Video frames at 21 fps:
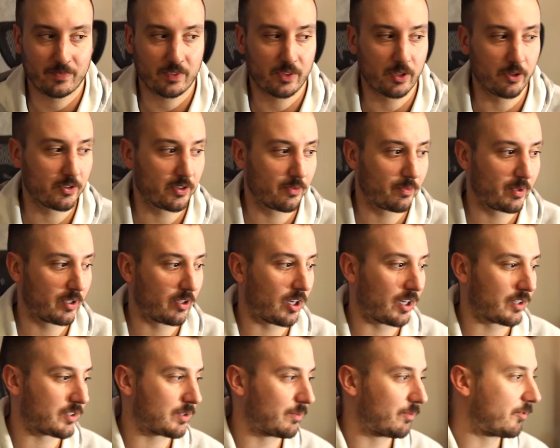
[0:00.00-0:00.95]
those have been
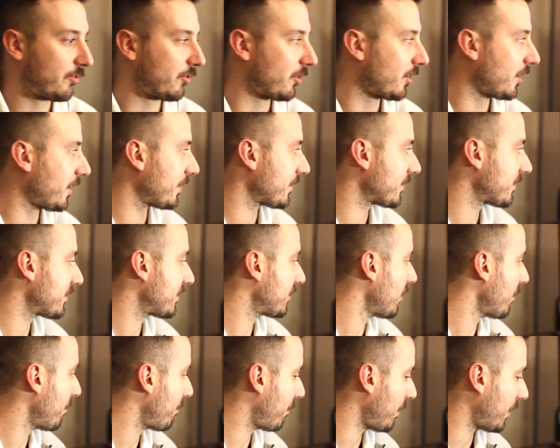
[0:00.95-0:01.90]
awesome for us,
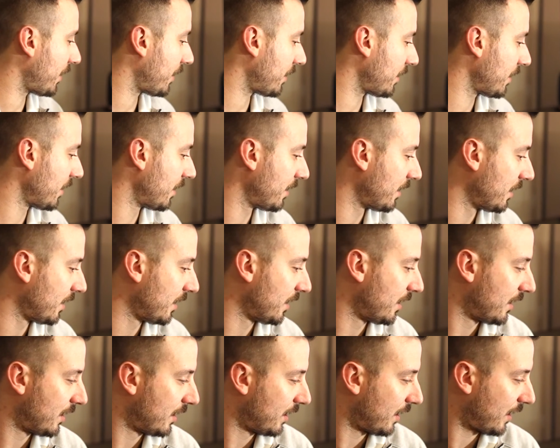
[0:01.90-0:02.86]
but
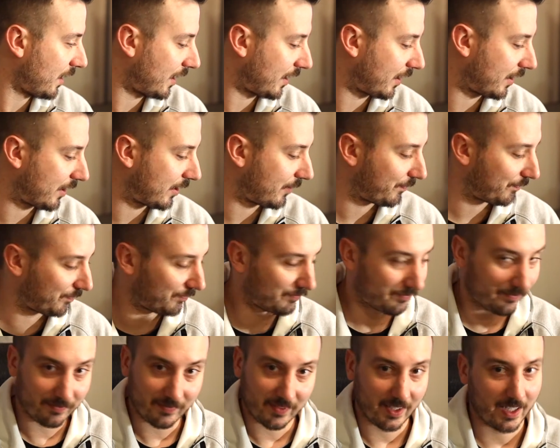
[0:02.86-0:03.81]
I
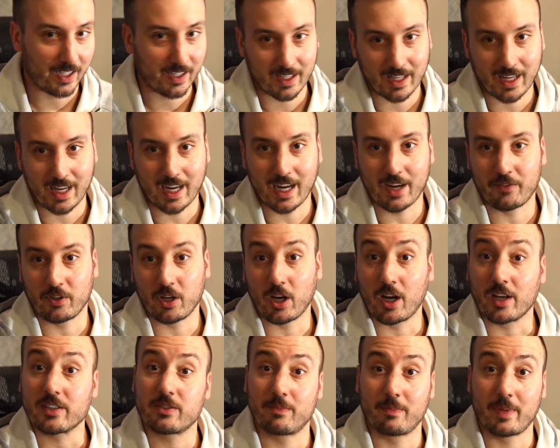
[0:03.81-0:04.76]
have an
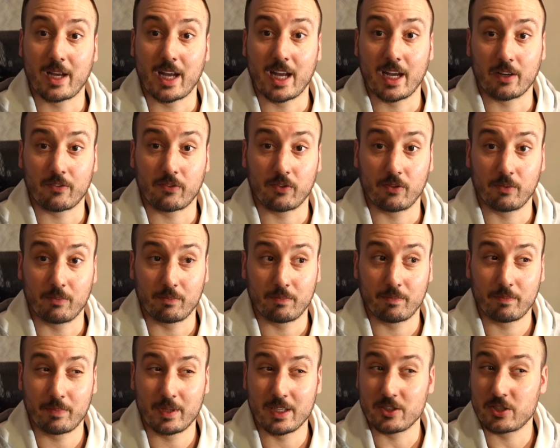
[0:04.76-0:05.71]
awesome bag from
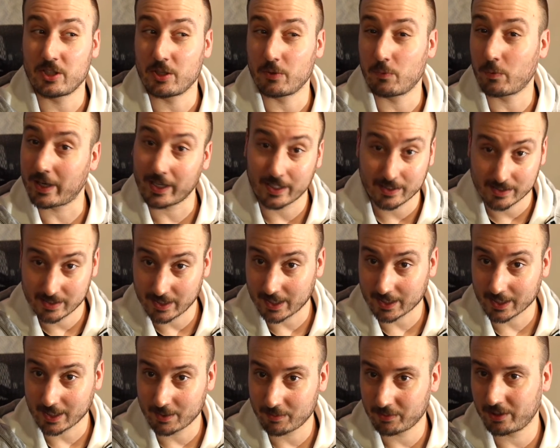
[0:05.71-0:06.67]
PGY
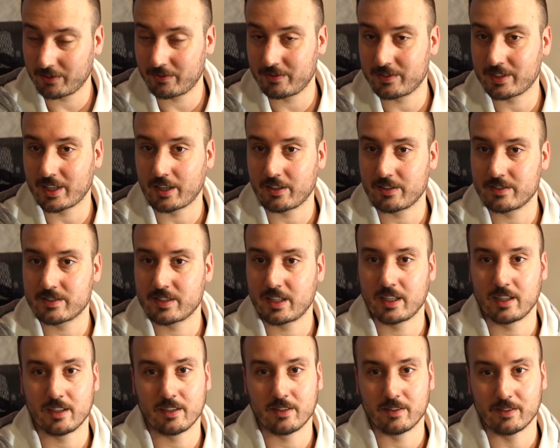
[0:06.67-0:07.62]
Tech, I believe is how you
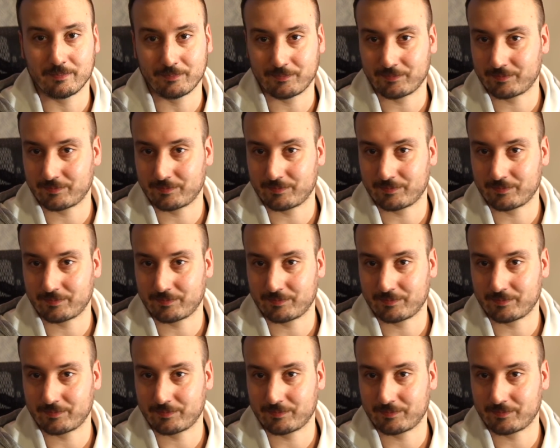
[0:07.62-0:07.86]
say it.